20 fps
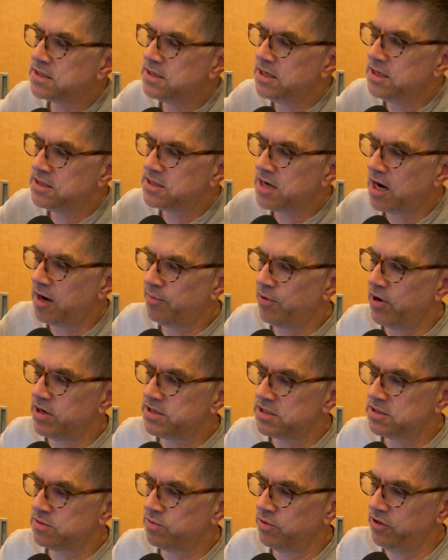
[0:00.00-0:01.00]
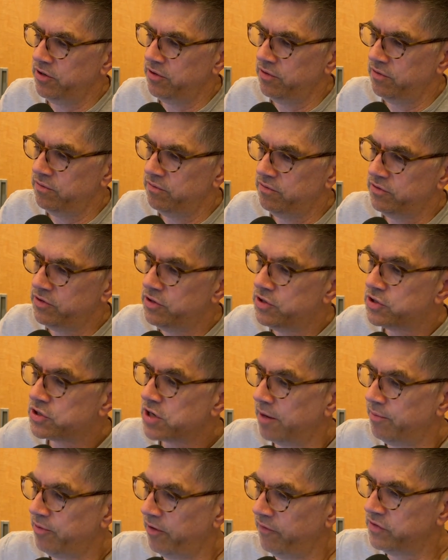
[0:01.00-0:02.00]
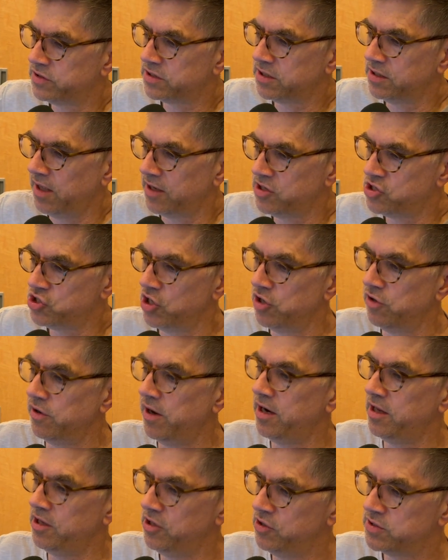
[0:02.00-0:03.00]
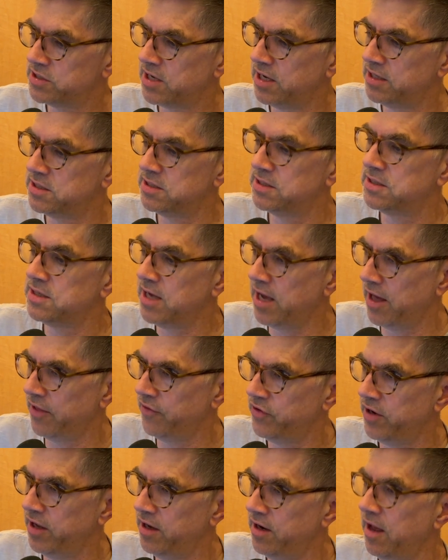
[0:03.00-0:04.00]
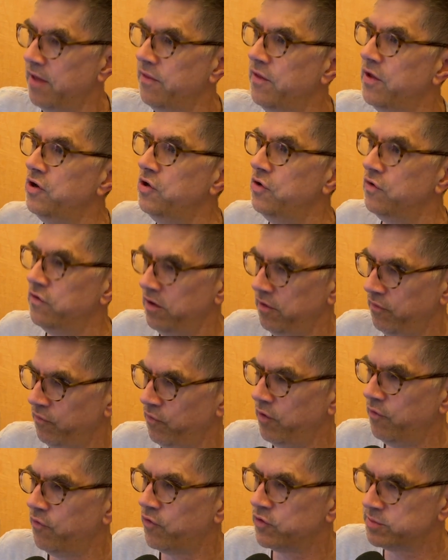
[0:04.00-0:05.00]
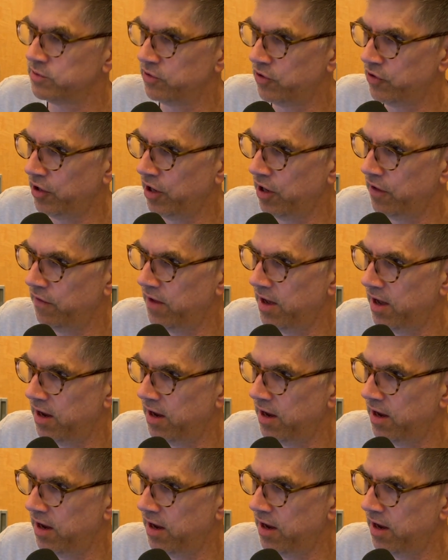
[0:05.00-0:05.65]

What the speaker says: entire process where you described previously, like generating use cases to gather data and then using reinforcement learning on that?